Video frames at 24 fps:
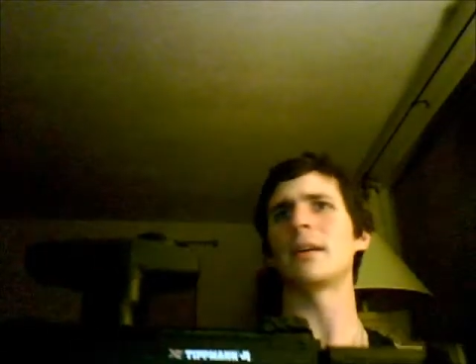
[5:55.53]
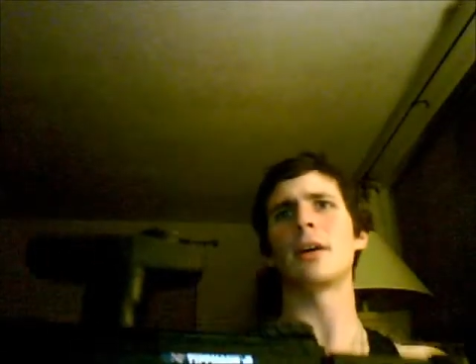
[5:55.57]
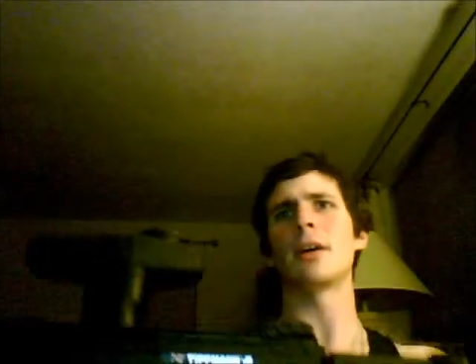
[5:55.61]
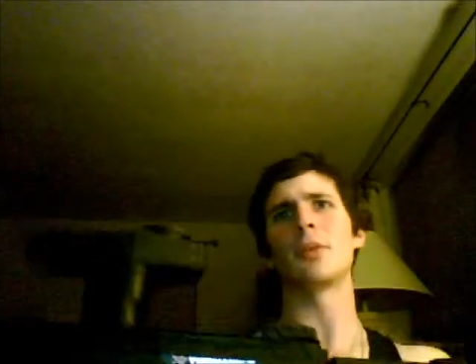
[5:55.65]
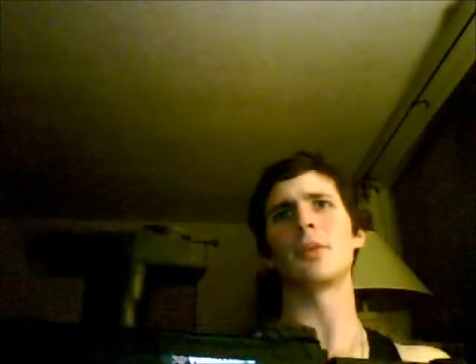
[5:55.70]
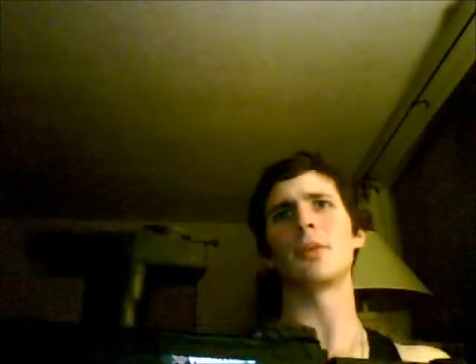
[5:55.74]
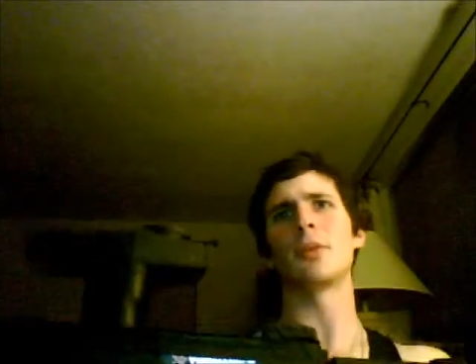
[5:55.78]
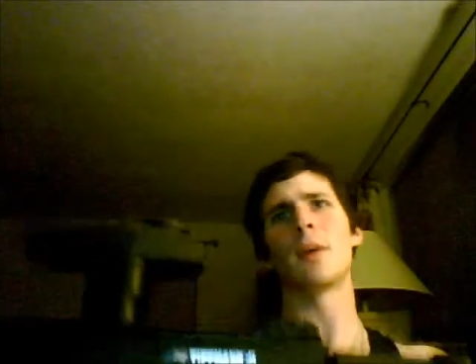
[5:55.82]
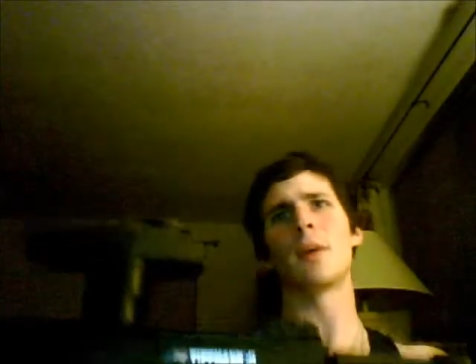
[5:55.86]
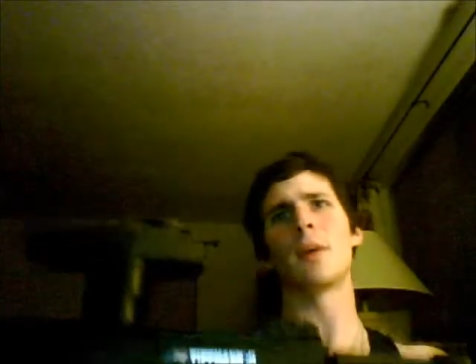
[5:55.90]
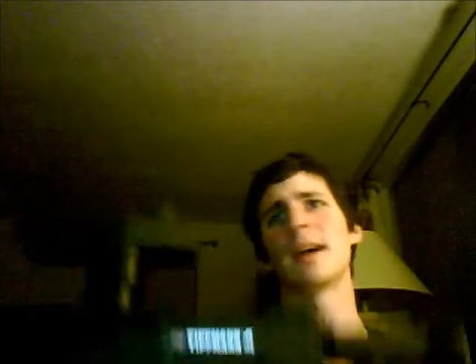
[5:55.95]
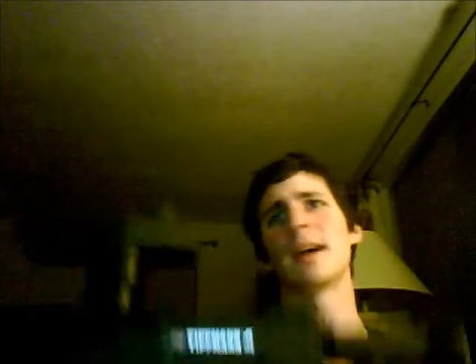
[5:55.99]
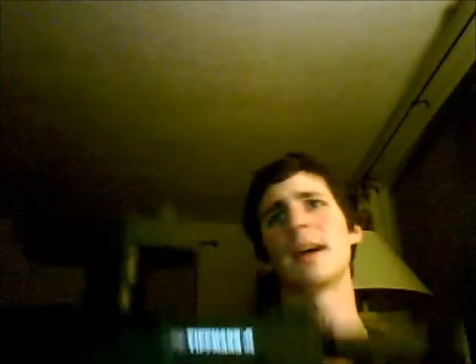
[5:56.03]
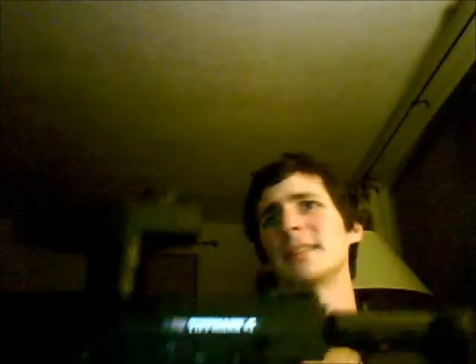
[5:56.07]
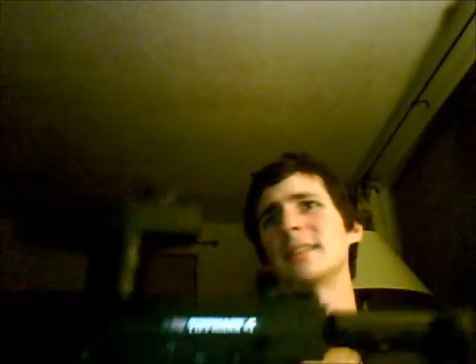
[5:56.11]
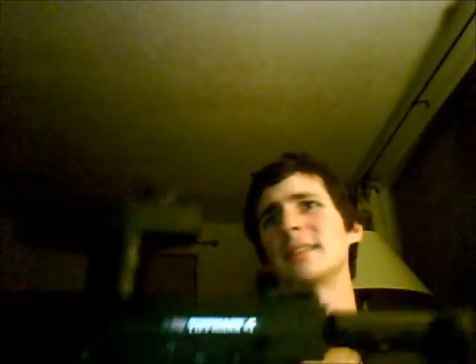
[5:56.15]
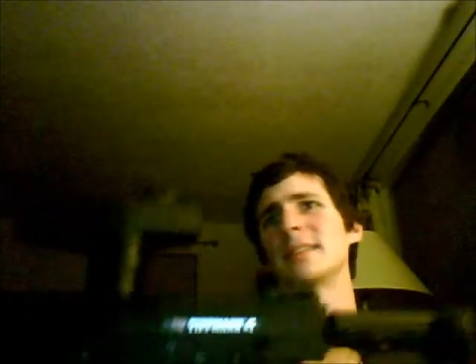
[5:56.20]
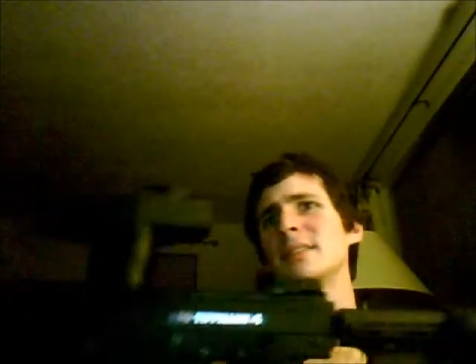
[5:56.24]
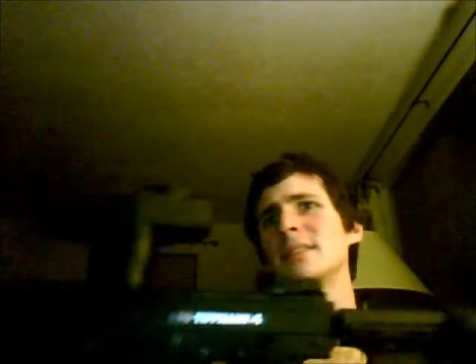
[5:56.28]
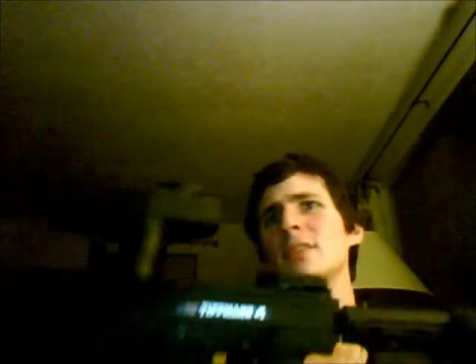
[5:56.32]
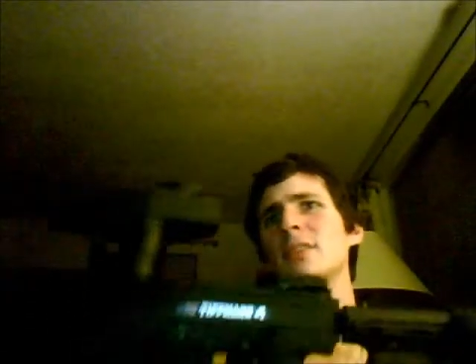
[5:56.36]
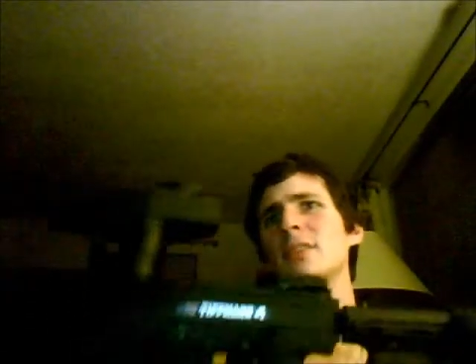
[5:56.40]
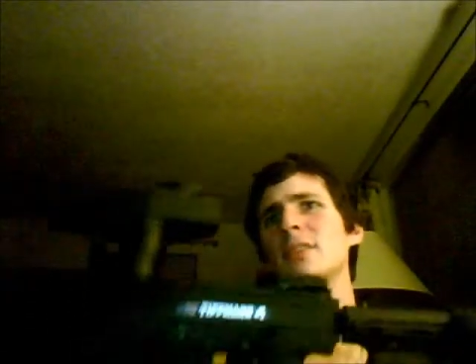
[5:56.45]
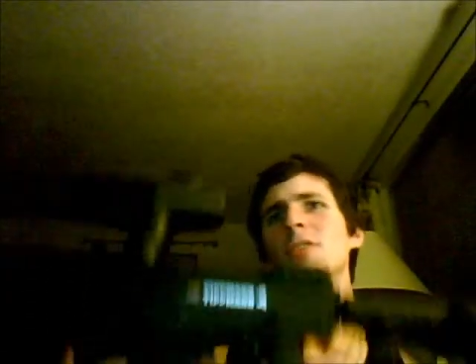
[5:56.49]

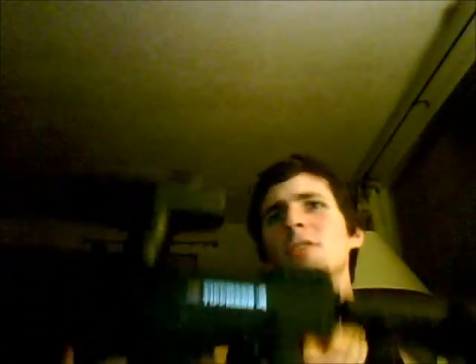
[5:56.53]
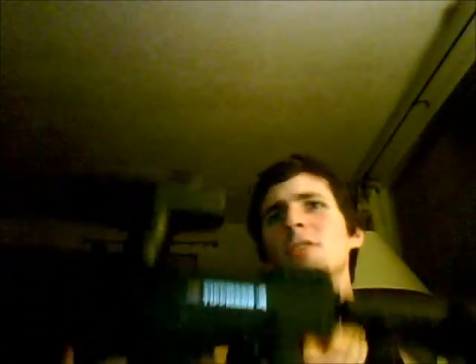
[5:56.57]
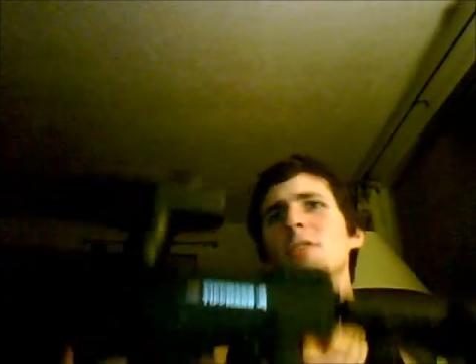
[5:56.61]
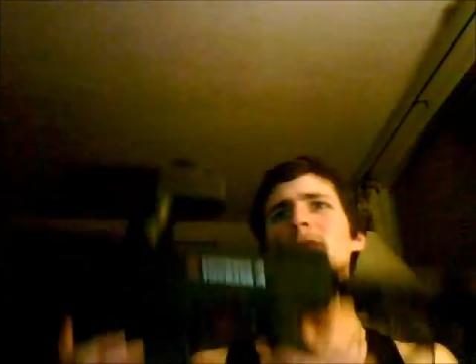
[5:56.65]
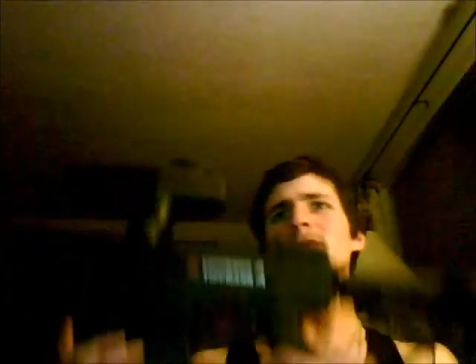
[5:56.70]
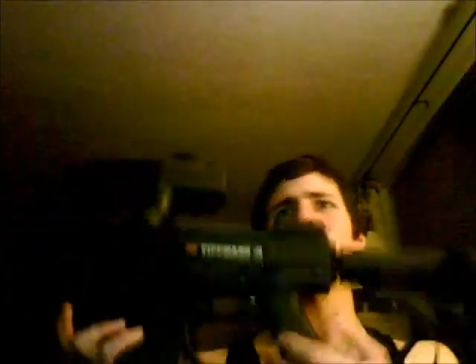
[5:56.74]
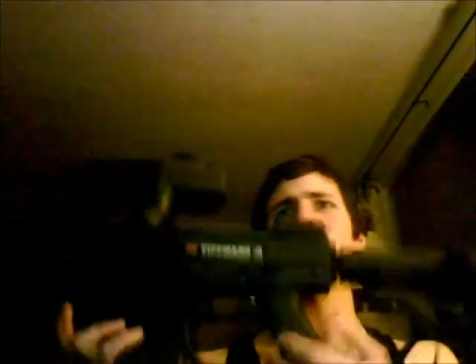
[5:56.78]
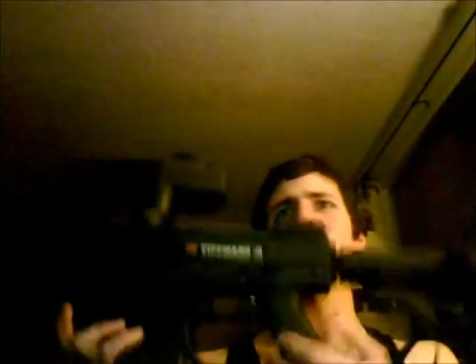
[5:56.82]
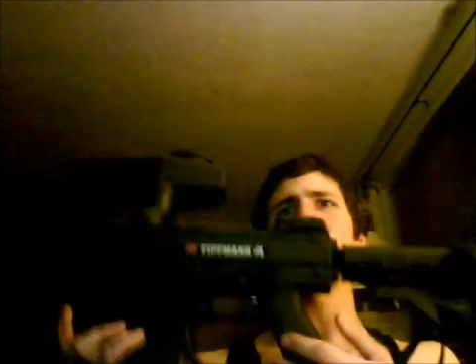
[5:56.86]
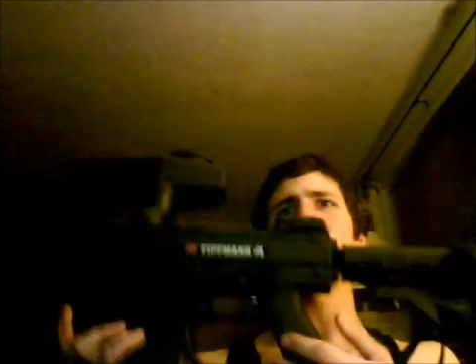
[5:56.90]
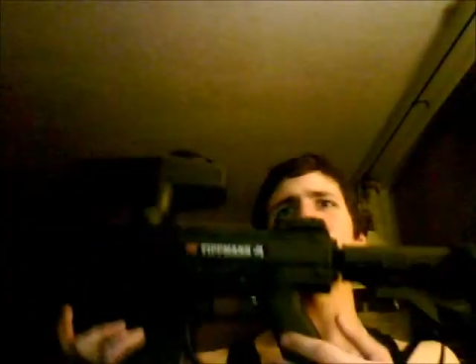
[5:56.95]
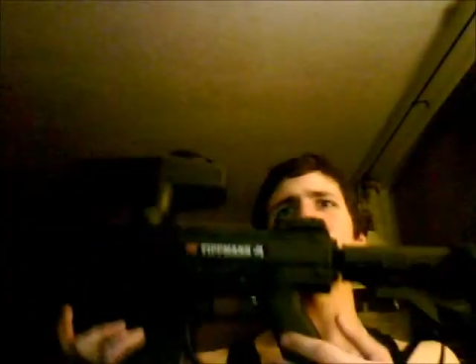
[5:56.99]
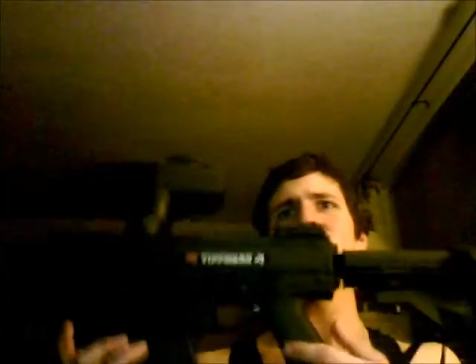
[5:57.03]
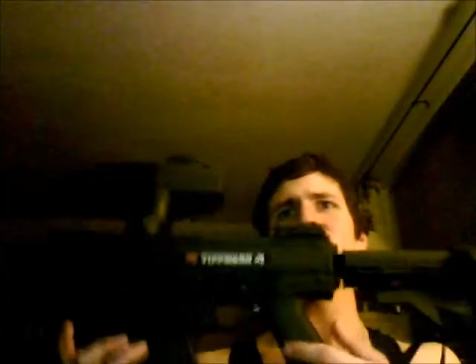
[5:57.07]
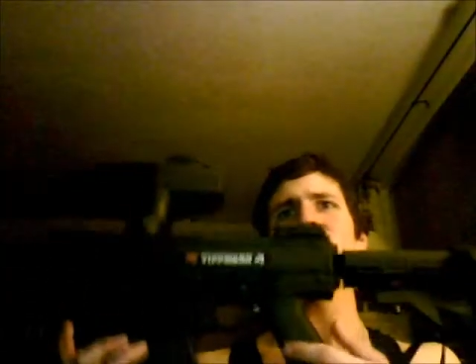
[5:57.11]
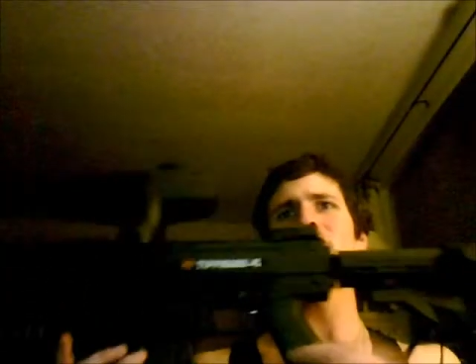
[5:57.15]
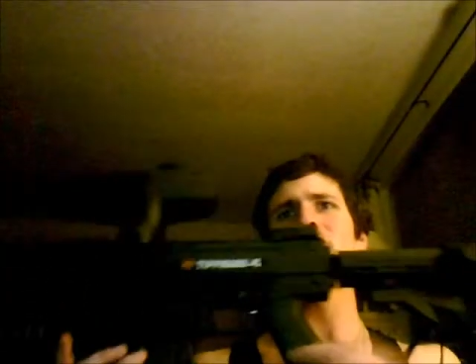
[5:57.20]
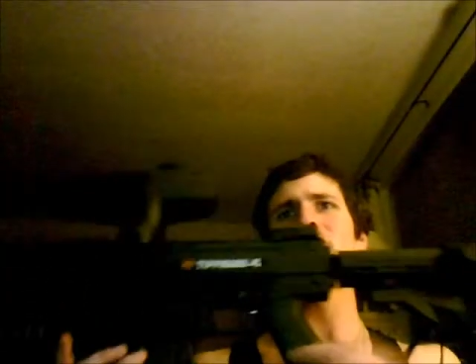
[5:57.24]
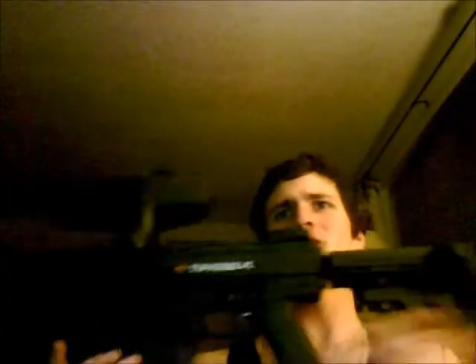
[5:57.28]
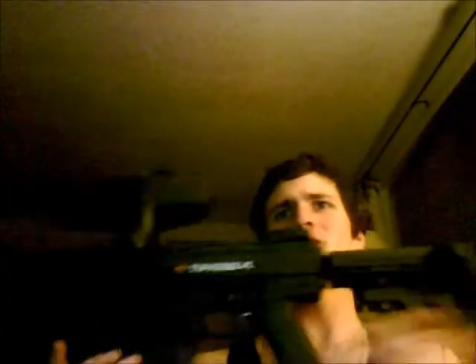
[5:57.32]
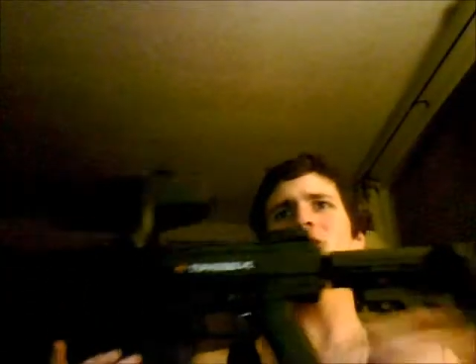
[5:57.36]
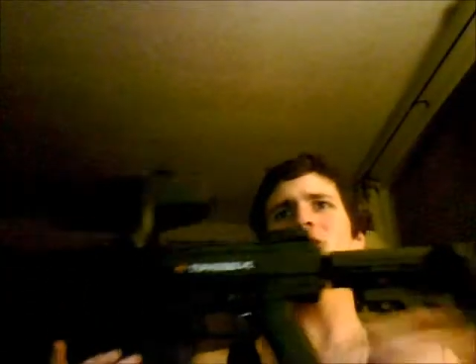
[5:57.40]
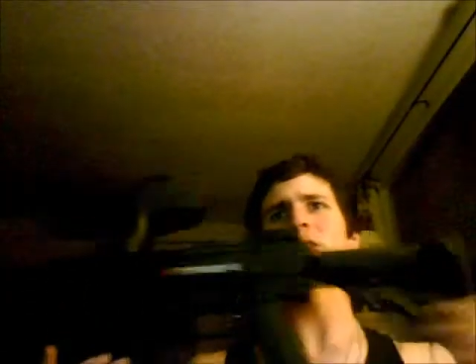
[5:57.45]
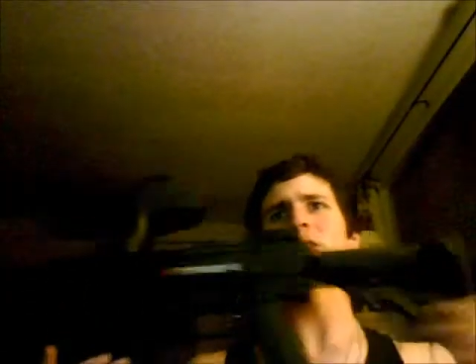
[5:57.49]
Otherwise, response
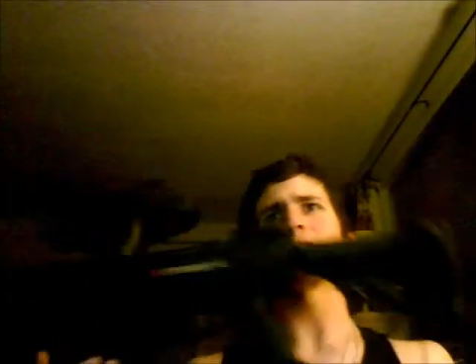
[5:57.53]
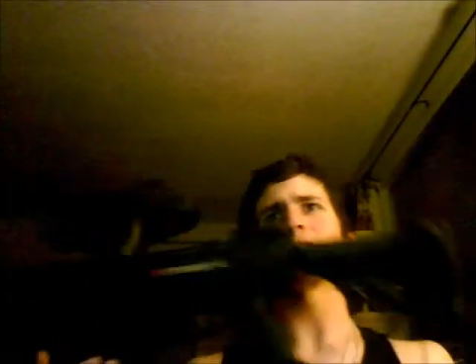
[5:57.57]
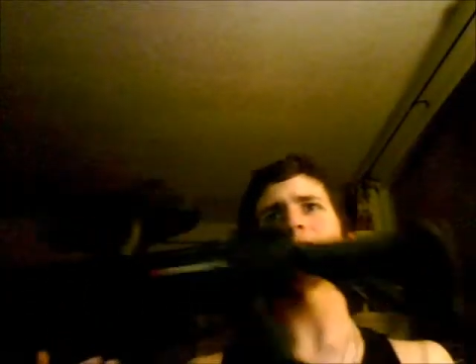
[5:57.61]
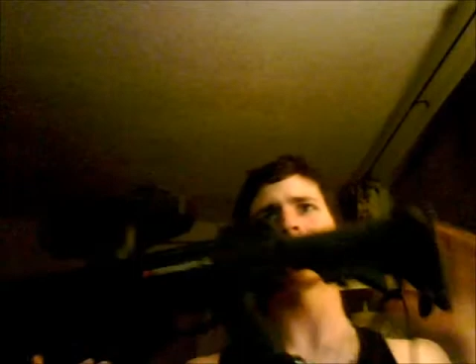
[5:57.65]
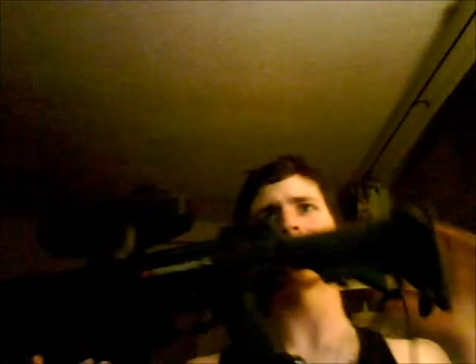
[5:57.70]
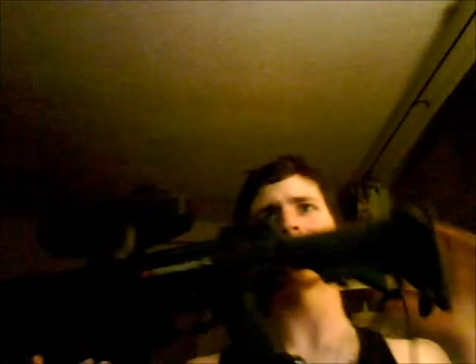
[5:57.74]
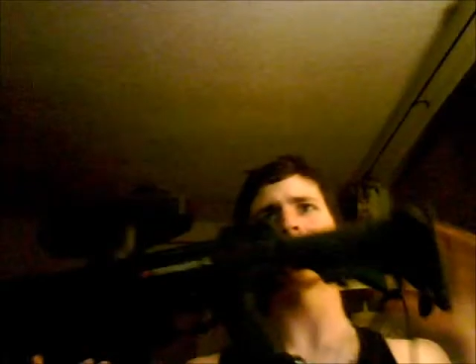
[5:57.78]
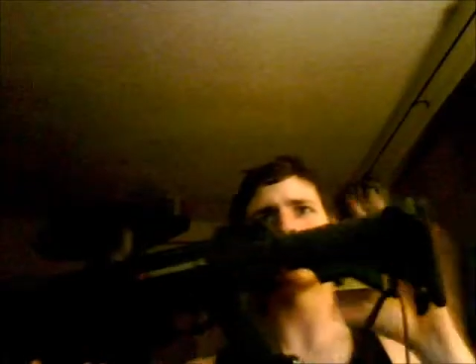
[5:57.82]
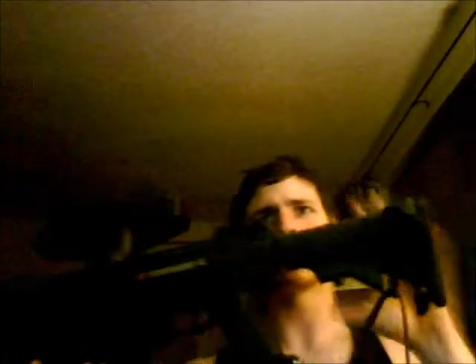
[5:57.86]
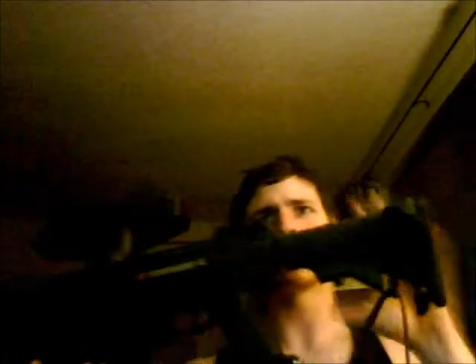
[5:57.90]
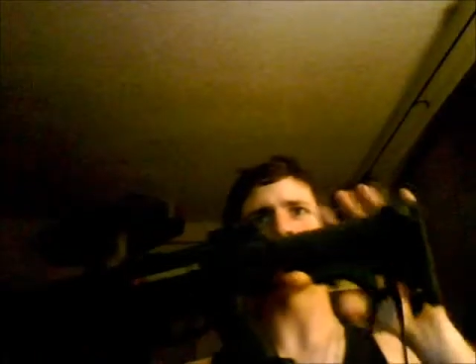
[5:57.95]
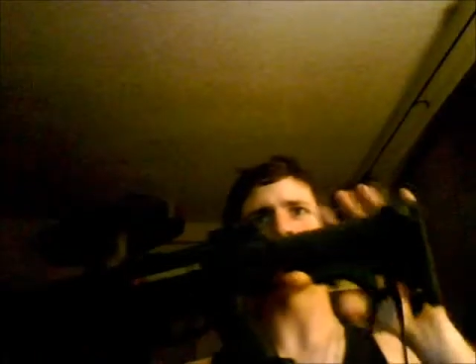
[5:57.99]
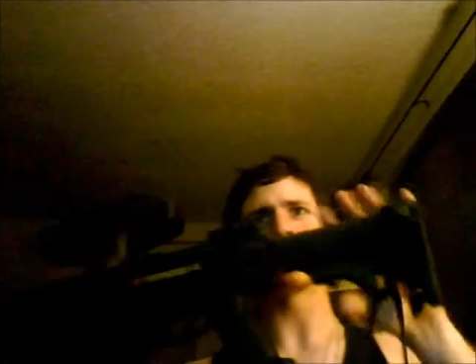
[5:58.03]
trigger,